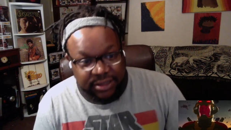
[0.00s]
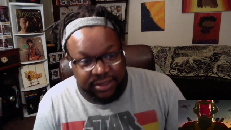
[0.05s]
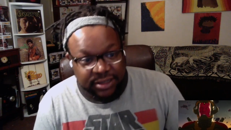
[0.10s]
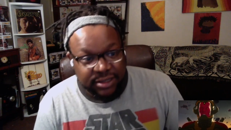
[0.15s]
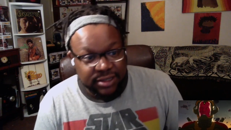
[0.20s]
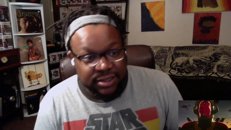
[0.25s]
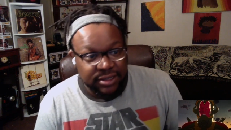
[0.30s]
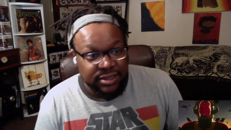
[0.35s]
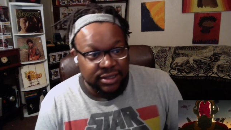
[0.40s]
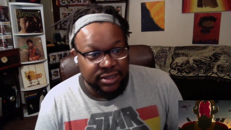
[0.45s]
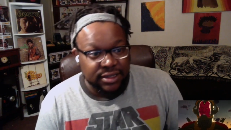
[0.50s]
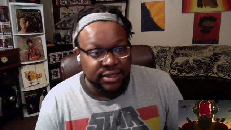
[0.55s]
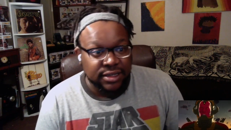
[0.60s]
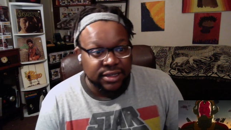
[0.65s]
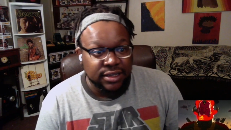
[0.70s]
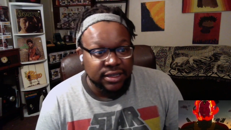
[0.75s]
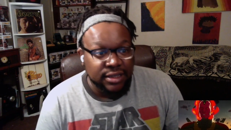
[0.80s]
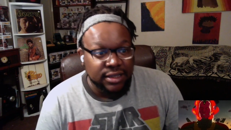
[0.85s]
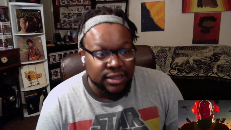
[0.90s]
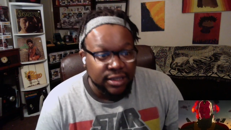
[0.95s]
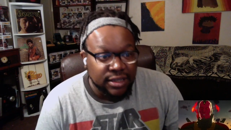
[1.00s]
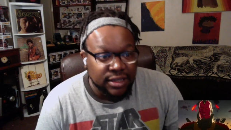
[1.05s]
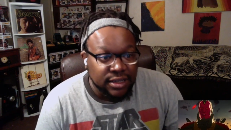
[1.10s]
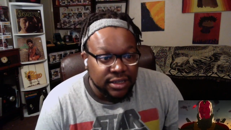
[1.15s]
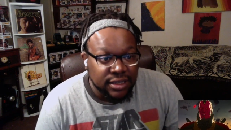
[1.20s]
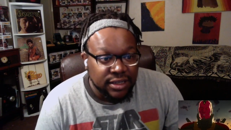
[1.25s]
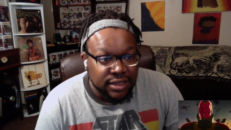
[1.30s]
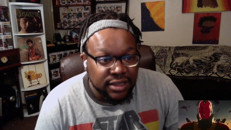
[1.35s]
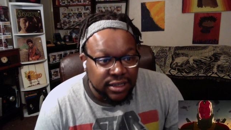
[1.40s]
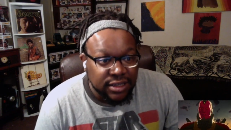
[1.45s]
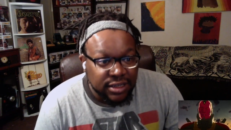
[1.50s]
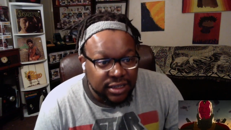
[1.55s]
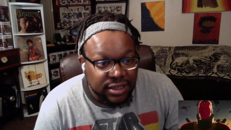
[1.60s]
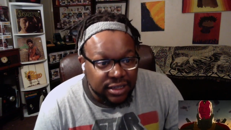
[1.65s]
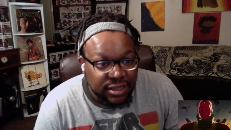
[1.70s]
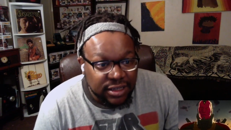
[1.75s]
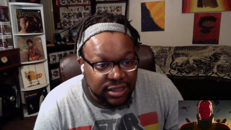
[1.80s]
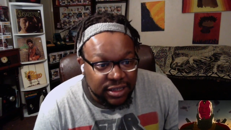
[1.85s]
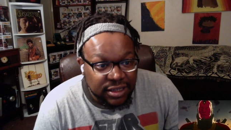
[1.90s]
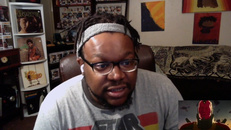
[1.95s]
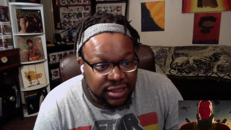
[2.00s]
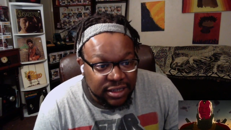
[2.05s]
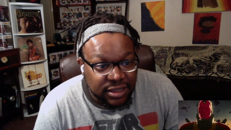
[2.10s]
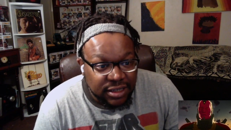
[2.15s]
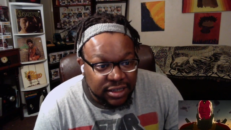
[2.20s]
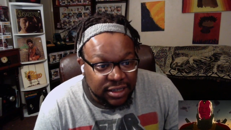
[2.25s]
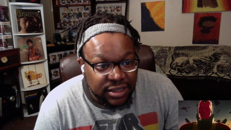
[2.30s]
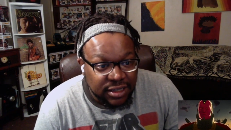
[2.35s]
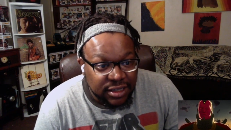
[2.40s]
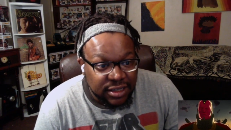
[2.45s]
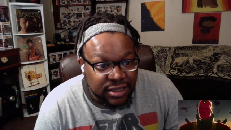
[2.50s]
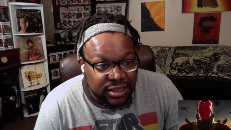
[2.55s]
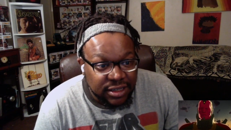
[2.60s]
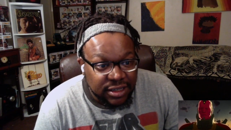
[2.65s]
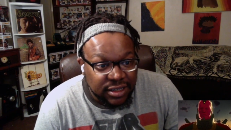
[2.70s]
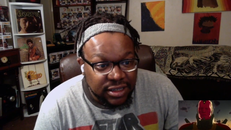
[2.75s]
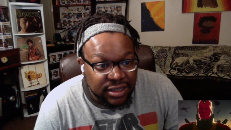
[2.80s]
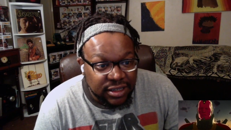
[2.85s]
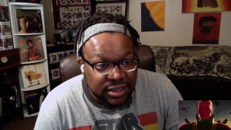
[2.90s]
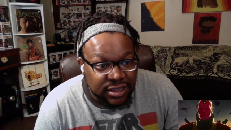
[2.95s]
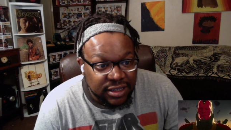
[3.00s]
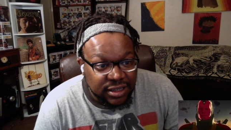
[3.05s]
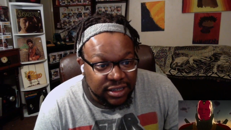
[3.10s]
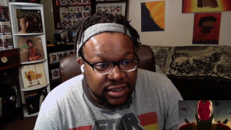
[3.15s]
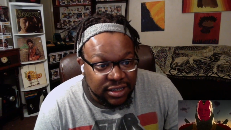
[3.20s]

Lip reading: Nothing is said.